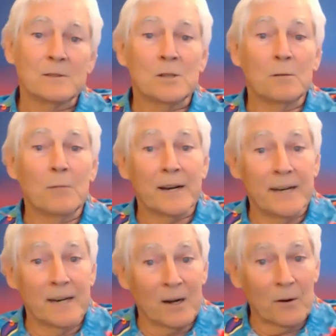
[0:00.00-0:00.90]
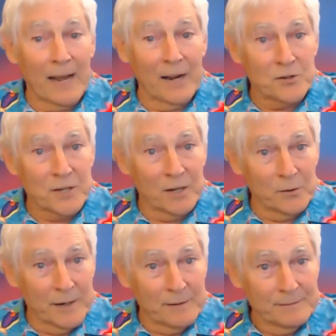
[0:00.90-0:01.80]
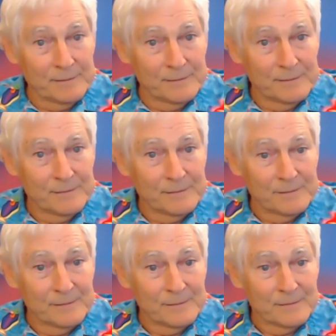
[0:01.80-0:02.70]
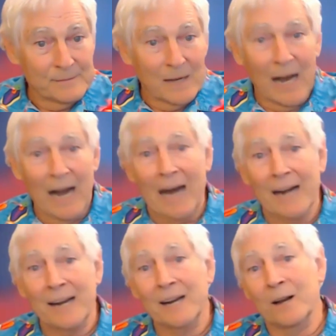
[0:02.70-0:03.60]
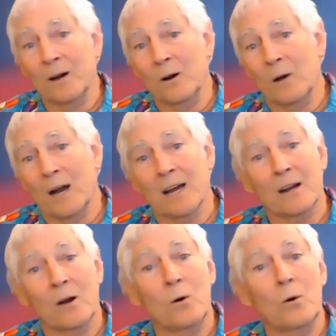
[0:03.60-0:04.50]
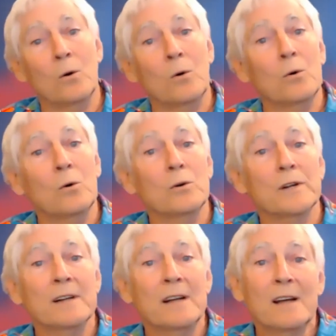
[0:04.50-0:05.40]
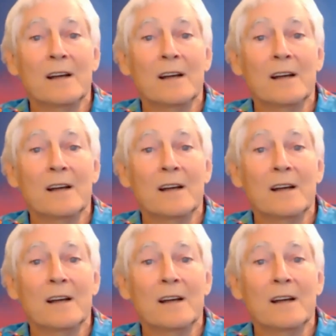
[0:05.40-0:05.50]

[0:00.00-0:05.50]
"To my dear grandchildren, I know I got old and